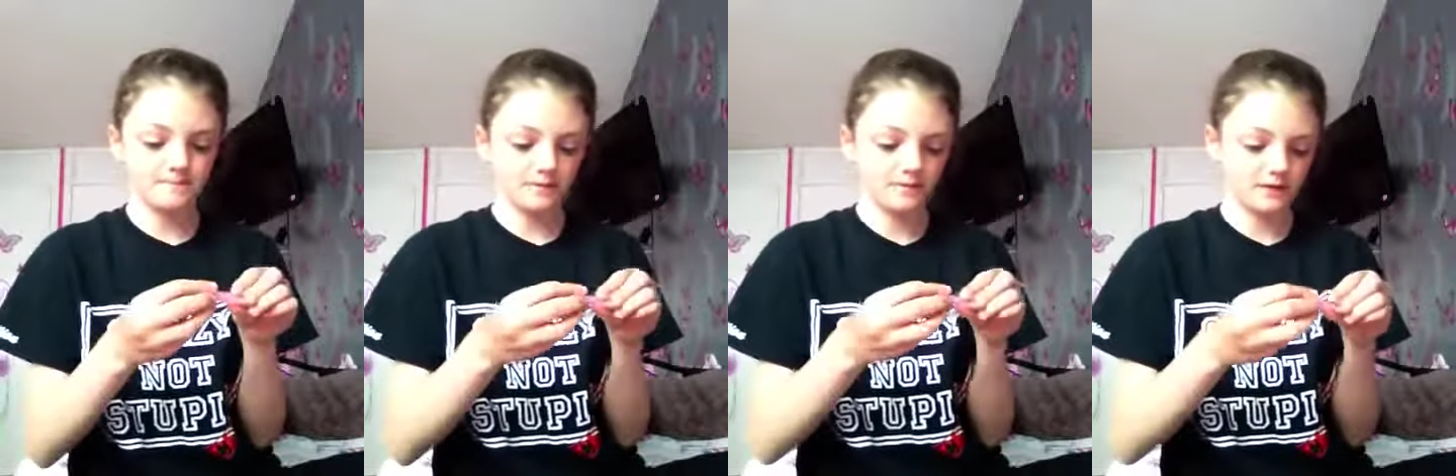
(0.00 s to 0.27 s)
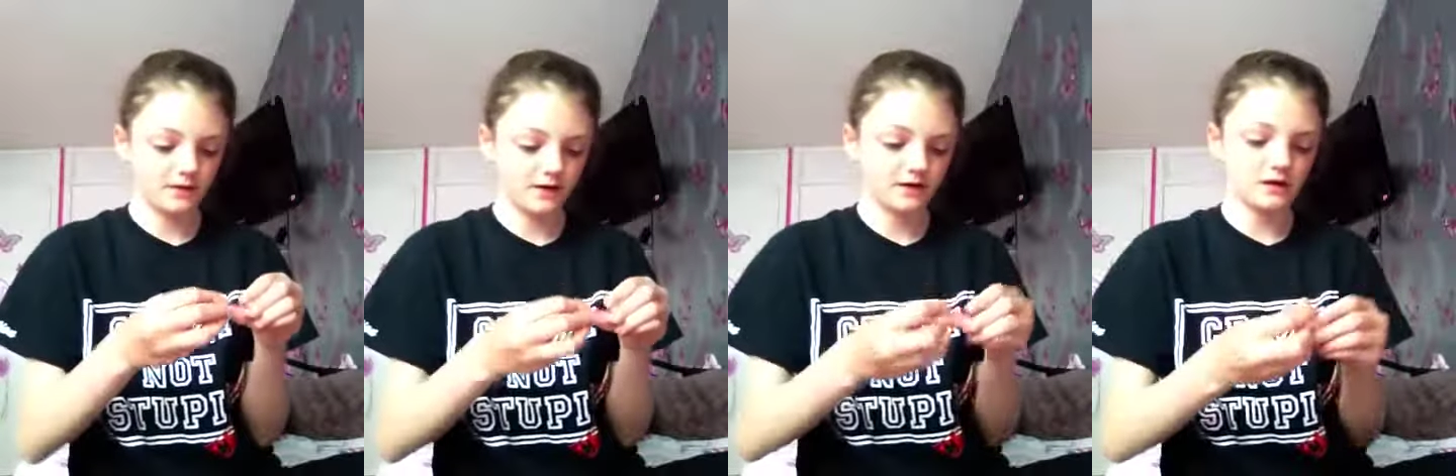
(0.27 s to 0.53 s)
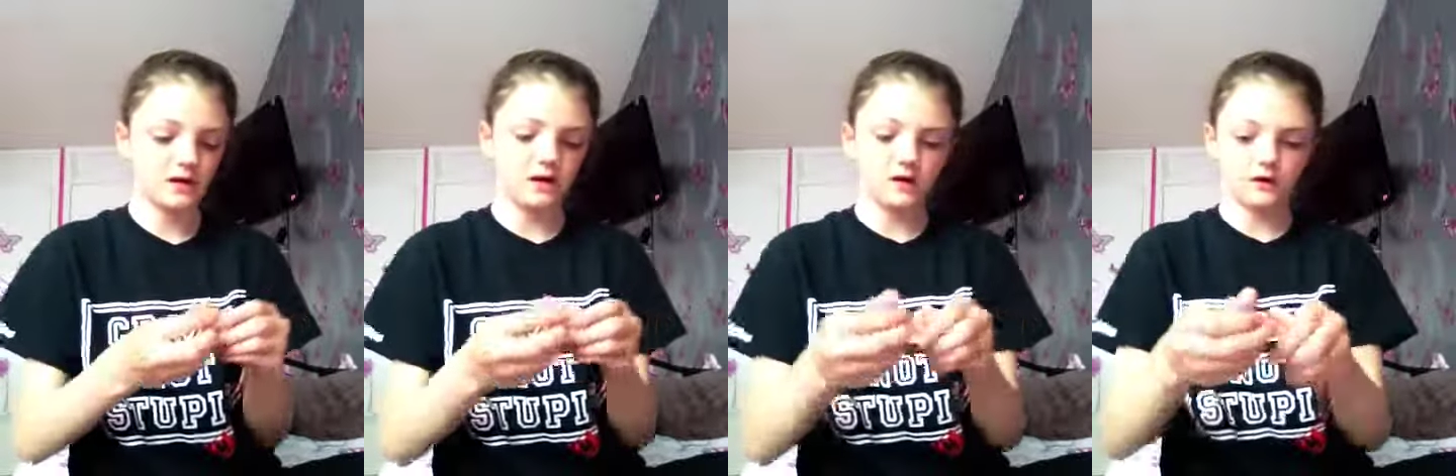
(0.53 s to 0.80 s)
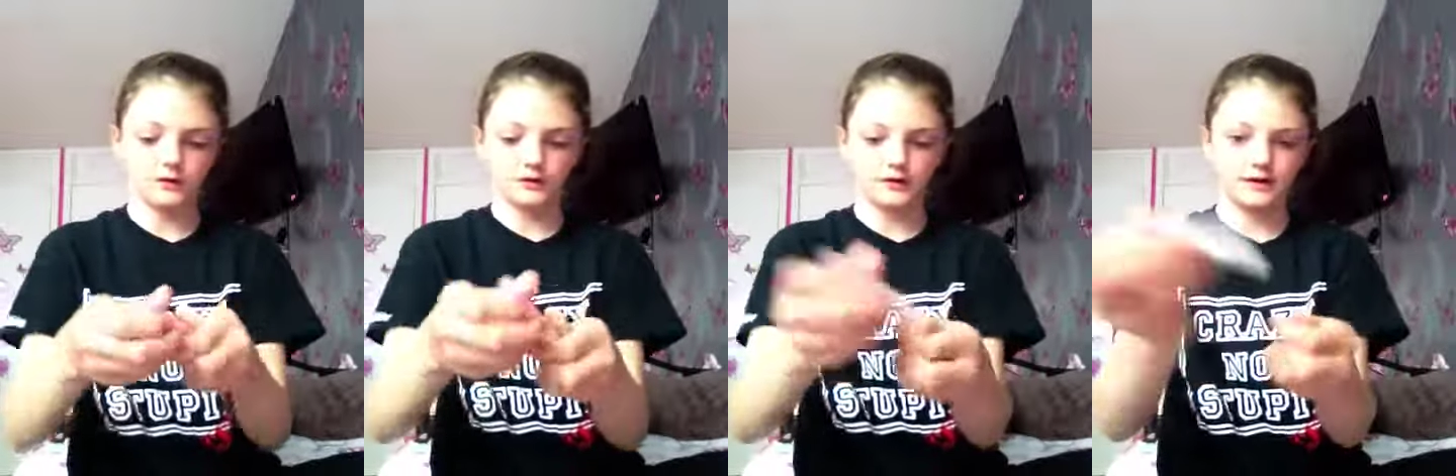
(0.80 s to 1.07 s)
Do it there.
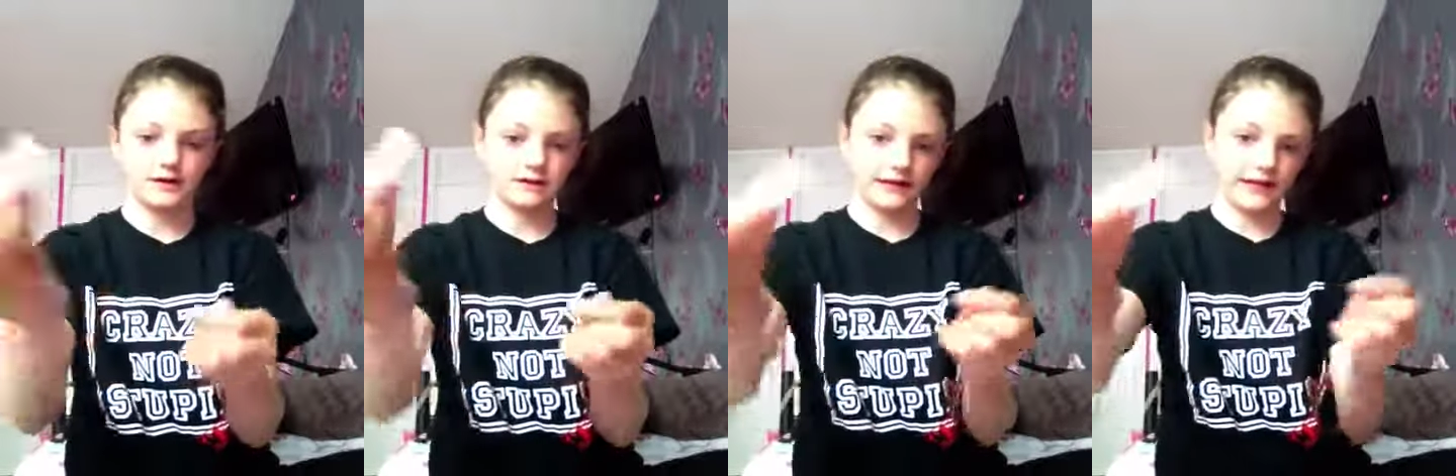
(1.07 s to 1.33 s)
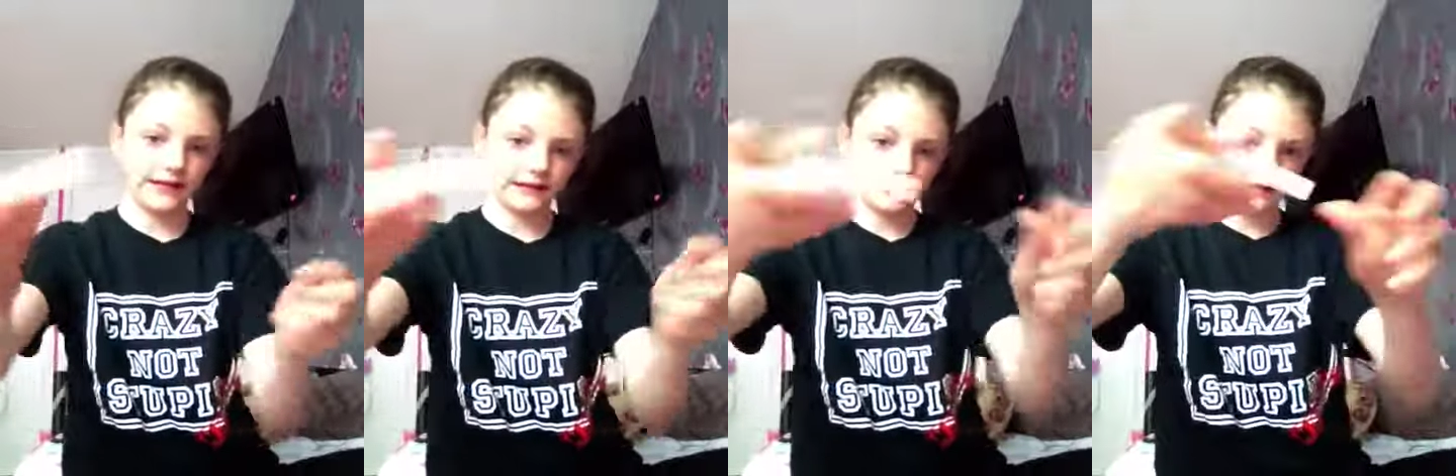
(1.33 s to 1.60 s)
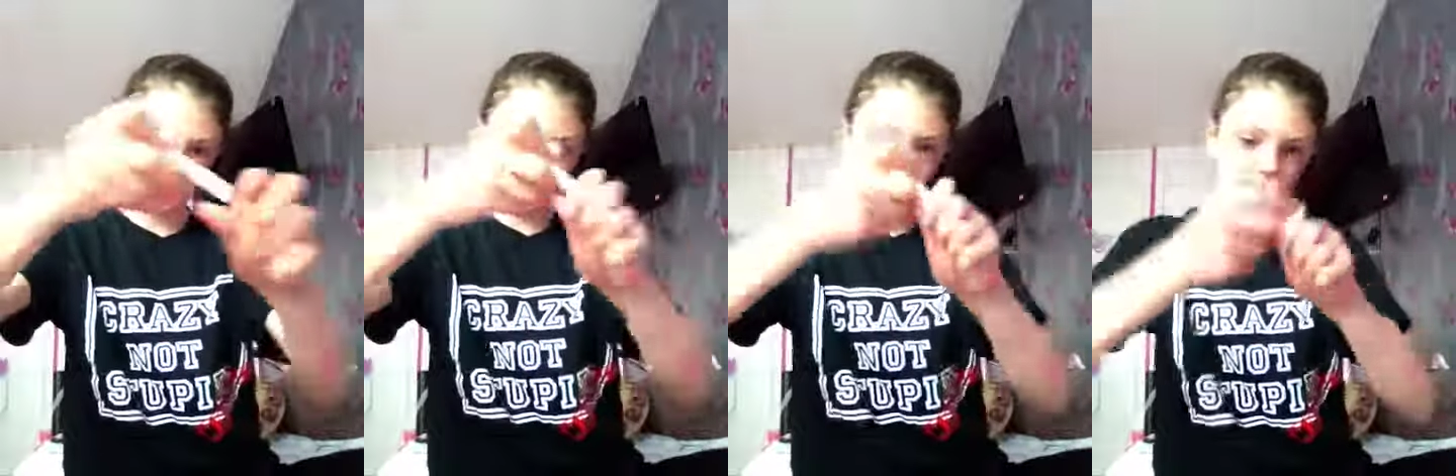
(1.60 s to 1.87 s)
Or you can line it